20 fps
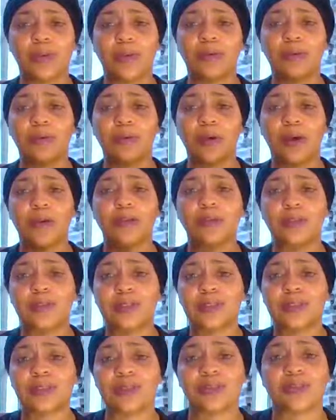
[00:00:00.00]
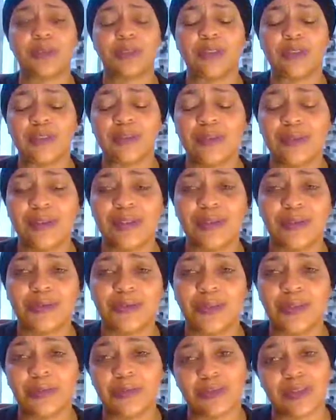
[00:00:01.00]
know all those things can really
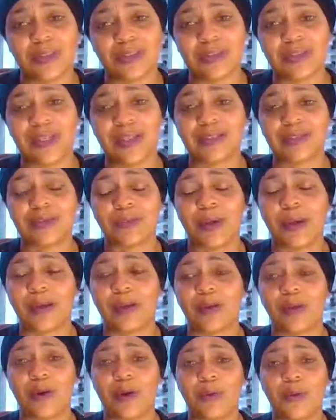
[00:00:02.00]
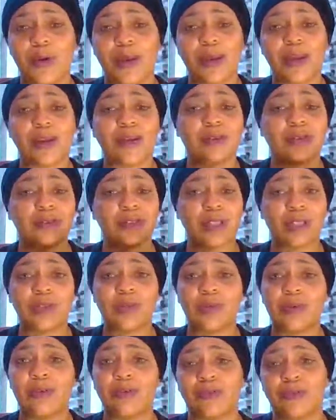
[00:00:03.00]
really really take somebody a long way and it'll
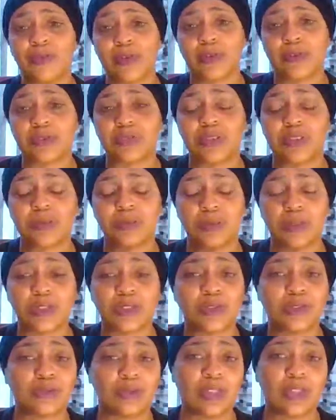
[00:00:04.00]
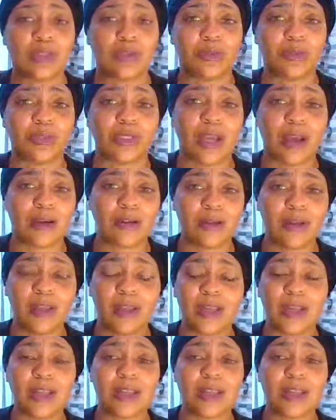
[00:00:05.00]
take you even further just because you did it without